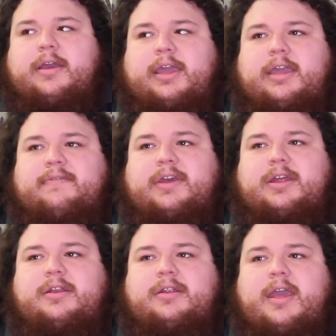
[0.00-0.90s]

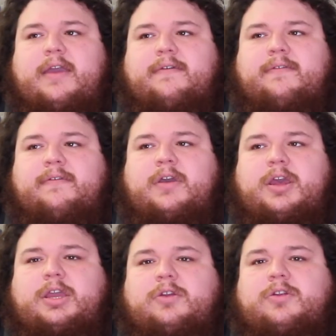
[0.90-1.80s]
Even if
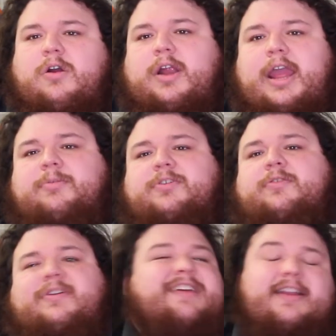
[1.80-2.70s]
you aren't able
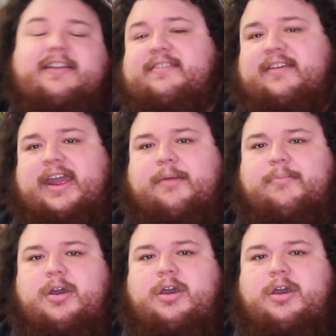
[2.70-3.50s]
to attend a slam,